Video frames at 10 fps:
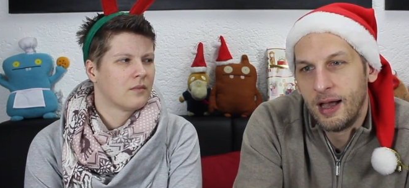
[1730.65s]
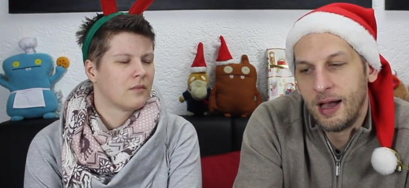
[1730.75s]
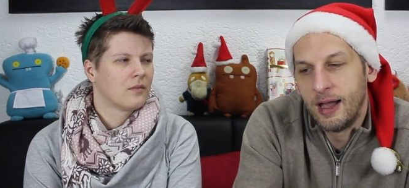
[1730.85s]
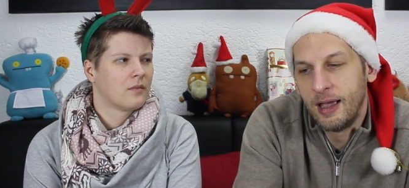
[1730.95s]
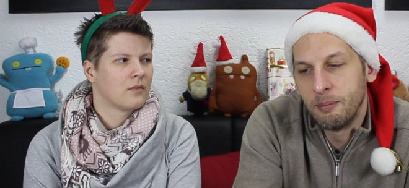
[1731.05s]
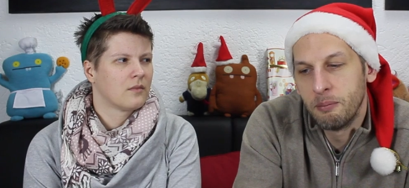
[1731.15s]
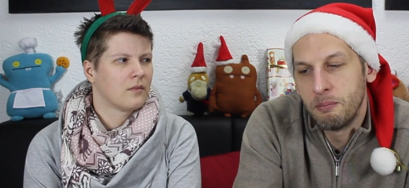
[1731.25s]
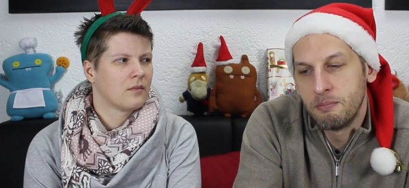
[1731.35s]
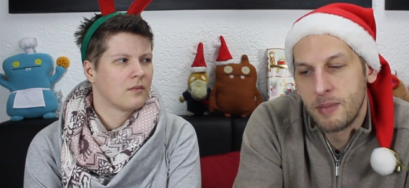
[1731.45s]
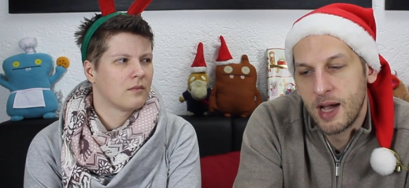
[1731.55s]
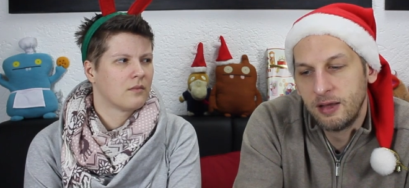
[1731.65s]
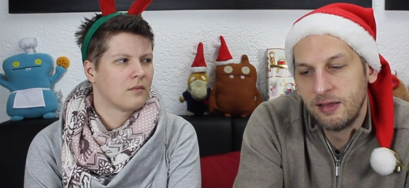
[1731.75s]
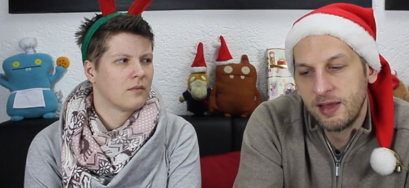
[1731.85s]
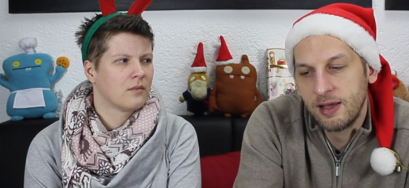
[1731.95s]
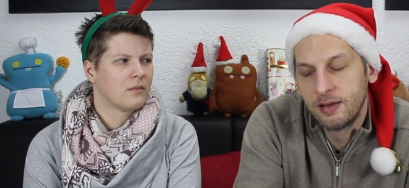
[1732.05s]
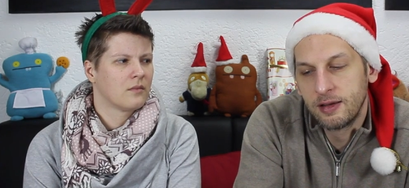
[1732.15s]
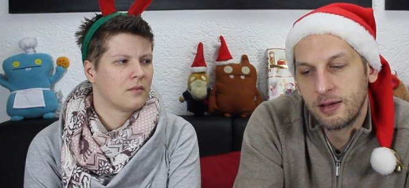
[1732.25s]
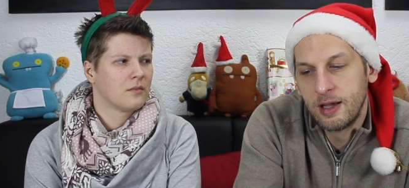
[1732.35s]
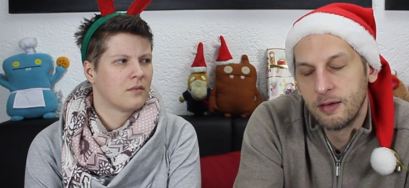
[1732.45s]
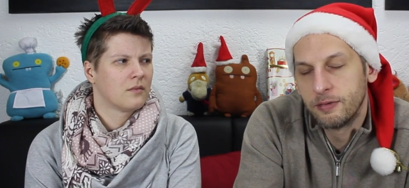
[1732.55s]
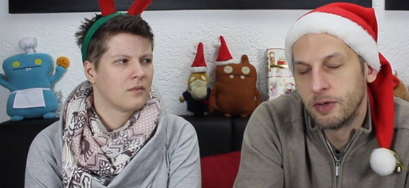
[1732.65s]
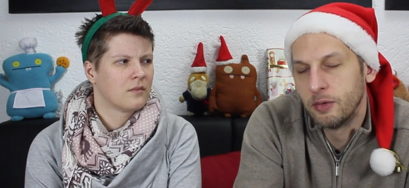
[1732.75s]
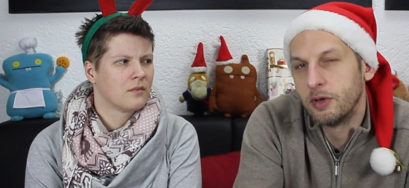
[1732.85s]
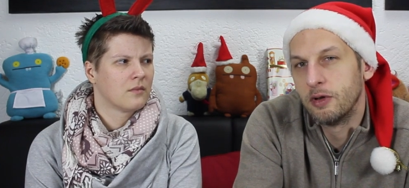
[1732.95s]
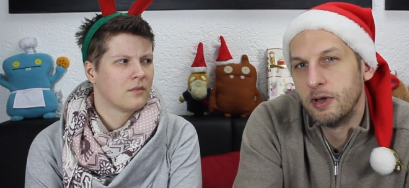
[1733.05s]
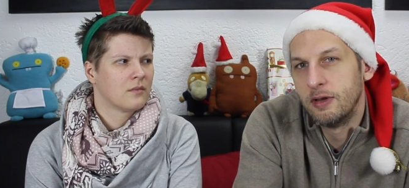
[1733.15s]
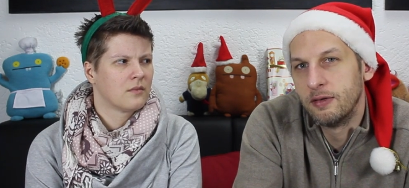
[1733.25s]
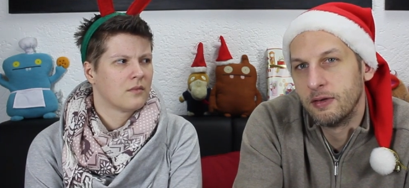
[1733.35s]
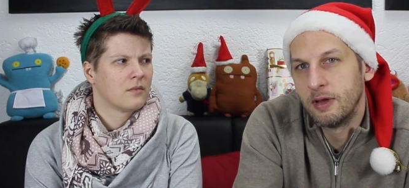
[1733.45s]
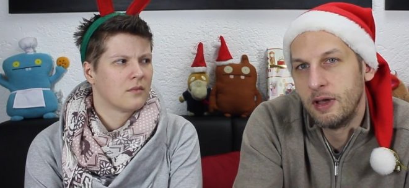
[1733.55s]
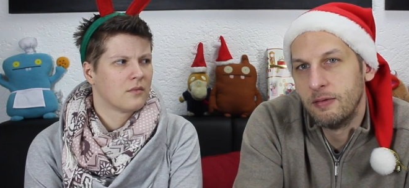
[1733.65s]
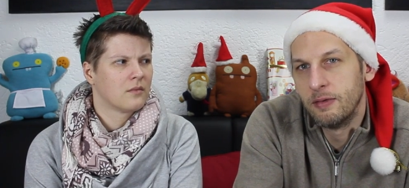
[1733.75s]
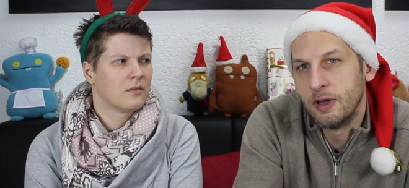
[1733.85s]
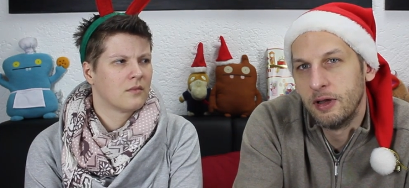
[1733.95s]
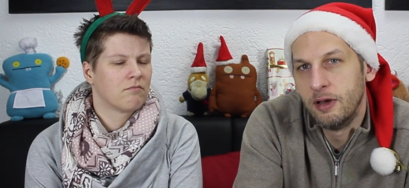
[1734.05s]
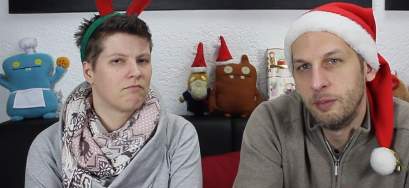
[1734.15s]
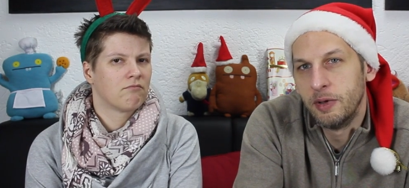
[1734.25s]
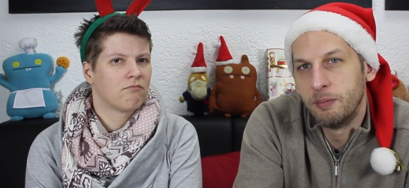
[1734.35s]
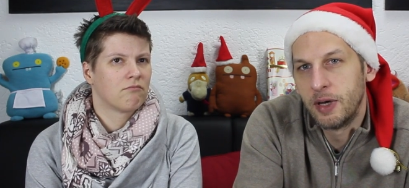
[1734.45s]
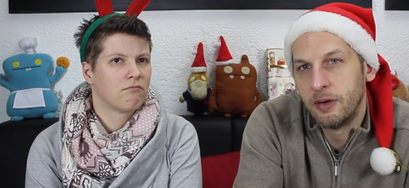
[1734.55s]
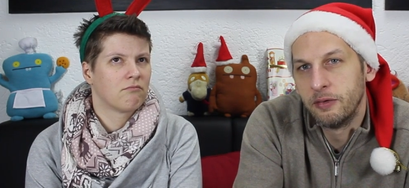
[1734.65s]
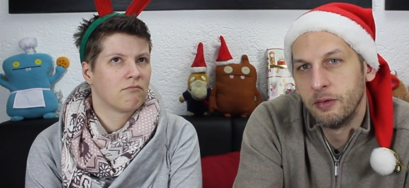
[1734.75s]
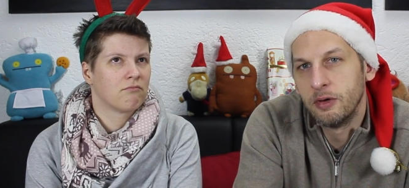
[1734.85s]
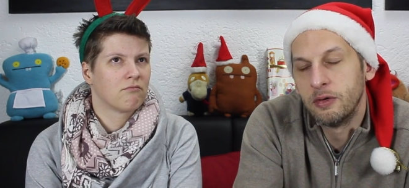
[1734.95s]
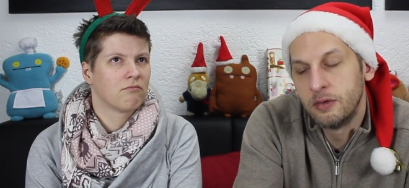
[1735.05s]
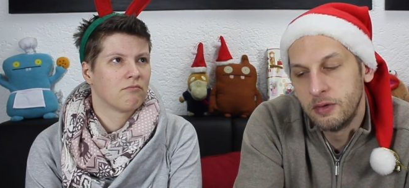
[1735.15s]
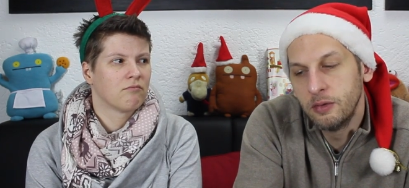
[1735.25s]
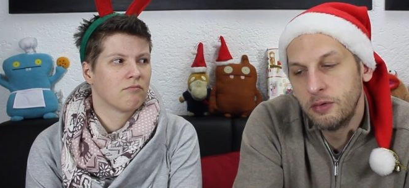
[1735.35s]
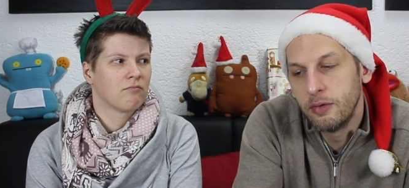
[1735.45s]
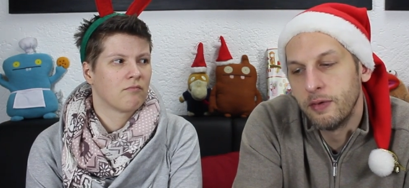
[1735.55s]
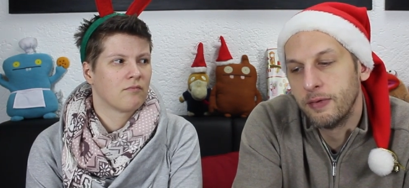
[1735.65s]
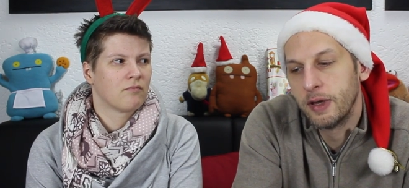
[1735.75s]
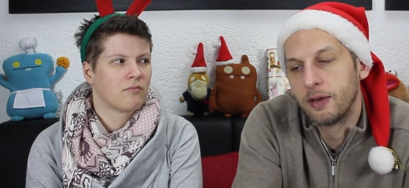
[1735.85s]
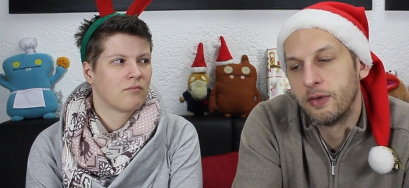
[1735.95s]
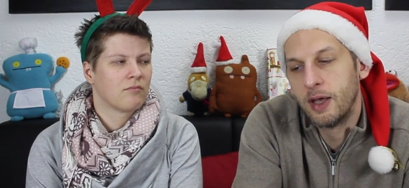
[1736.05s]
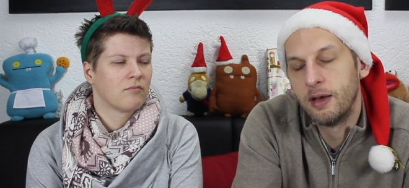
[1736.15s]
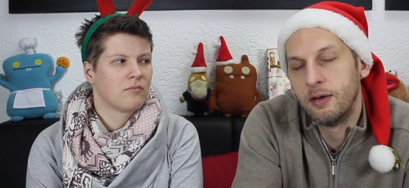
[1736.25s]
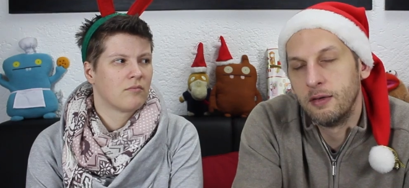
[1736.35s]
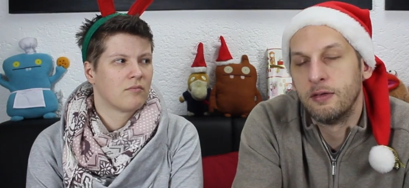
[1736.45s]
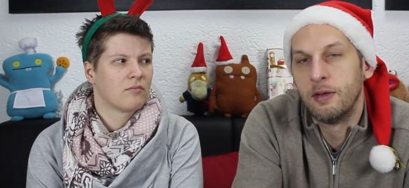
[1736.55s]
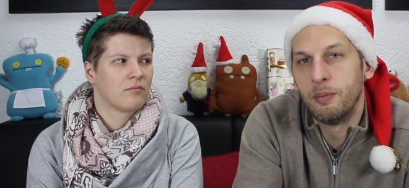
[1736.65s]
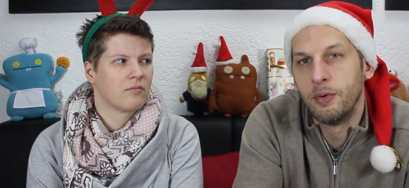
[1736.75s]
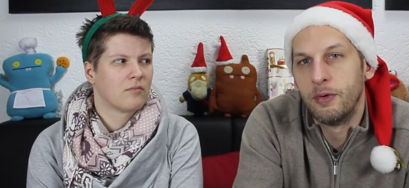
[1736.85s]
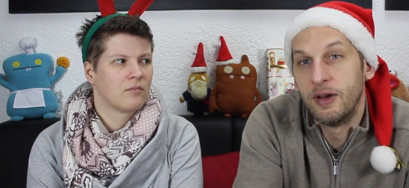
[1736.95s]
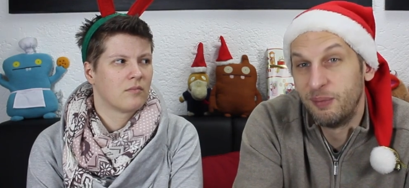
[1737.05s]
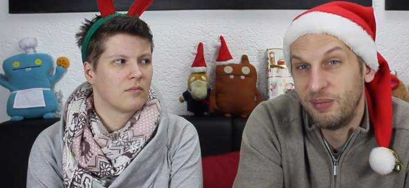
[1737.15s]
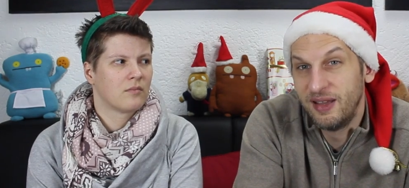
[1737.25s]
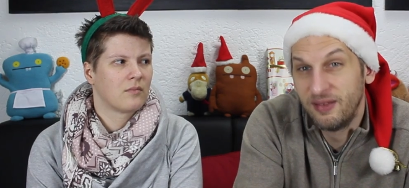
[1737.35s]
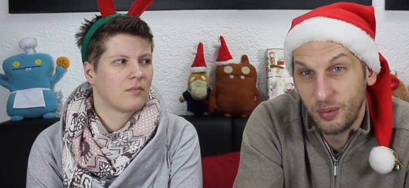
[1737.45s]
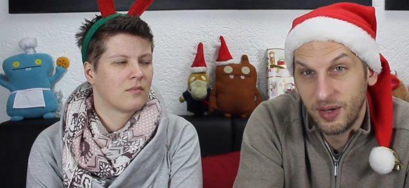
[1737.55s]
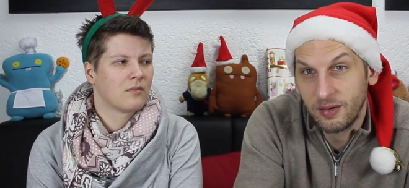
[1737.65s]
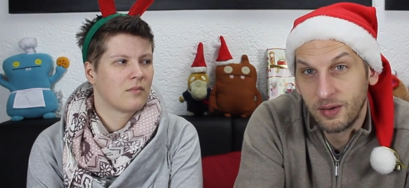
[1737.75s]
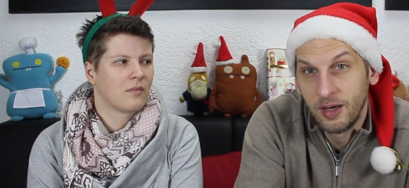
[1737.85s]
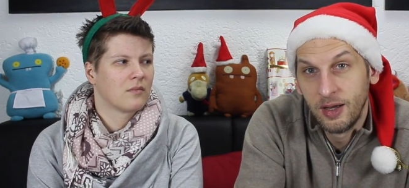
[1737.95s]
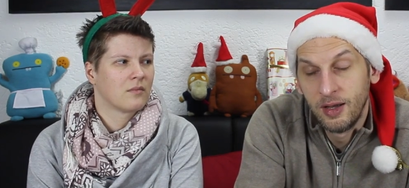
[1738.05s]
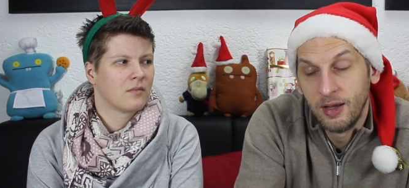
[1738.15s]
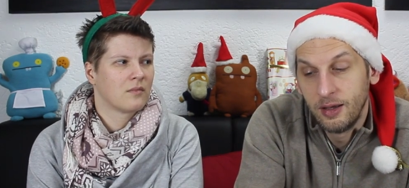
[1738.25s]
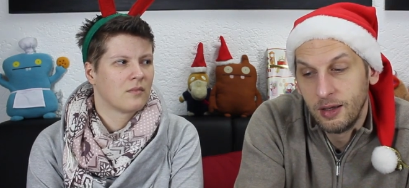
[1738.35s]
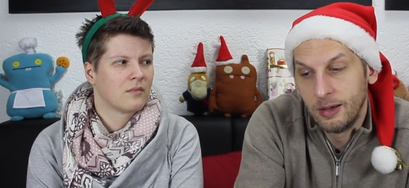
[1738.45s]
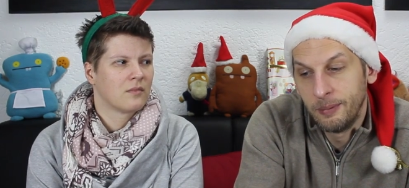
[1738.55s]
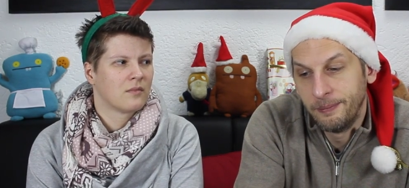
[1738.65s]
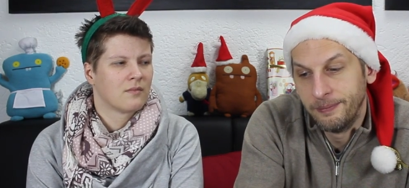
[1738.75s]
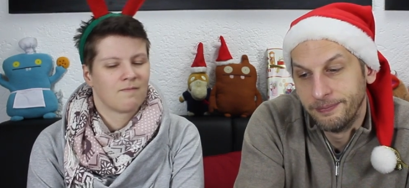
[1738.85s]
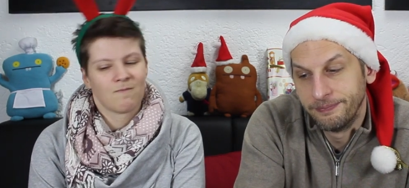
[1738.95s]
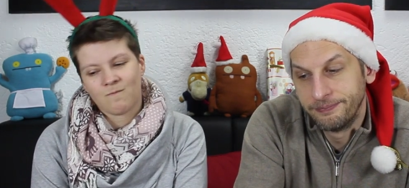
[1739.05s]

Speaker 1: I might think that King of Tokyo is even a little bit better suited due to the fact that it is simpler and plays quicker. Um,